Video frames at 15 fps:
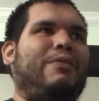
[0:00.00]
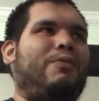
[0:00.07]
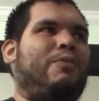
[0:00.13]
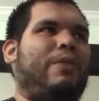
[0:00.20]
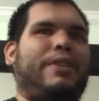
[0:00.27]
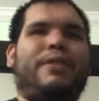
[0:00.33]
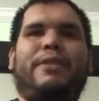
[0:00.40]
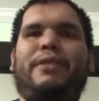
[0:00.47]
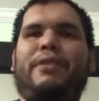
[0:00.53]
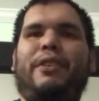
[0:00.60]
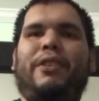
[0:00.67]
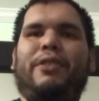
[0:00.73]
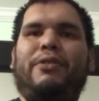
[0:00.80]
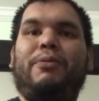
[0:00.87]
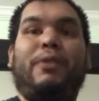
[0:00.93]
which is
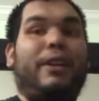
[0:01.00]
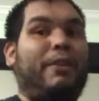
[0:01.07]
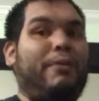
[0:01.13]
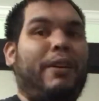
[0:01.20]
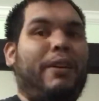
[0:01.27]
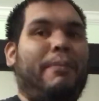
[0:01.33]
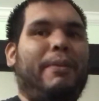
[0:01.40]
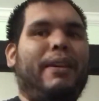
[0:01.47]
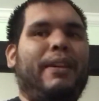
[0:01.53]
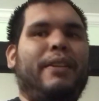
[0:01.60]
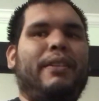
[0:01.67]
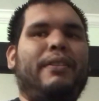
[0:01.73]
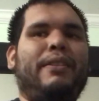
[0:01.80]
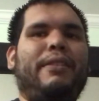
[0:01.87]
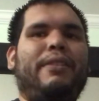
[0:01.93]
also what I
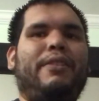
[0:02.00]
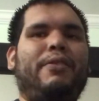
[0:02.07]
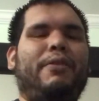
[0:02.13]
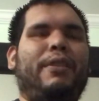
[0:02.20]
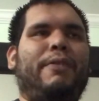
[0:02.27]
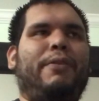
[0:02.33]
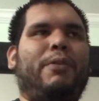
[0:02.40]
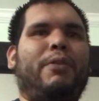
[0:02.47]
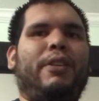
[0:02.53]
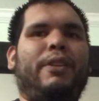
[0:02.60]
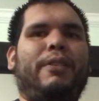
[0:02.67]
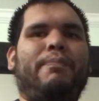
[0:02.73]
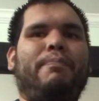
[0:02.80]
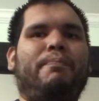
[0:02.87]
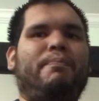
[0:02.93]
recommend doing if you want
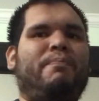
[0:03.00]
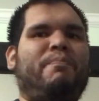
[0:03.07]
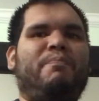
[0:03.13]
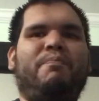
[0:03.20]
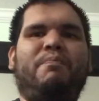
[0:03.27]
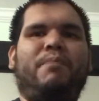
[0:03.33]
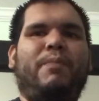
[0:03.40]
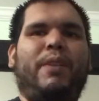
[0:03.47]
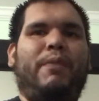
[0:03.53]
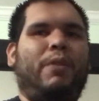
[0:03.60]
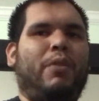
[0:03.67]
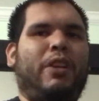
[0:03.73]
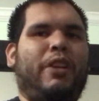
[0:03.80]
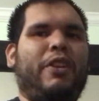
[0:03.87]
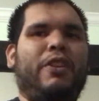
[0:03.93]

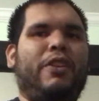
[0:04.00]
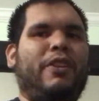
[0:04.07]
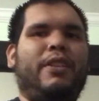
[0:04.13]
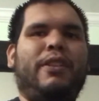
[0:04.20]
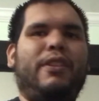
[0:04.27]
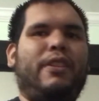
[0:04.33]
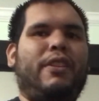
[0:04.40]
a good,